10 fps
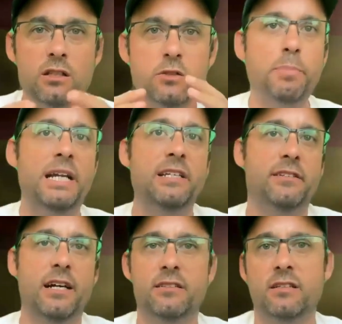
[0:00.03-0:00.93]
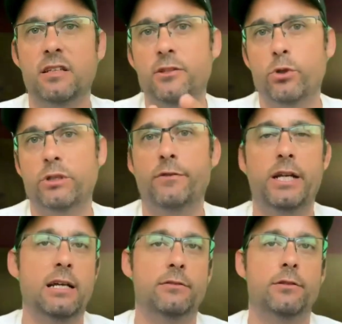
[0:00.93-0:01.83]
Spanish tax as a US
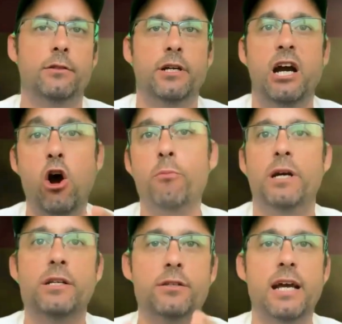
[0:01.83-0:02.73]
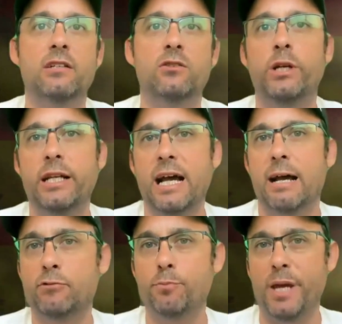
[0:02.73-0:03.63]
freelancer. How much tax will I
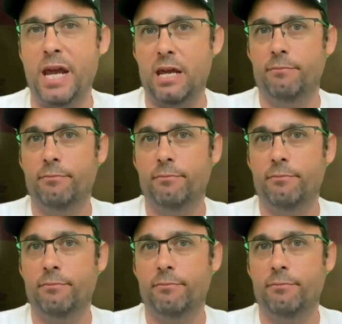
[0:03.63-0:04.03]
have to pay?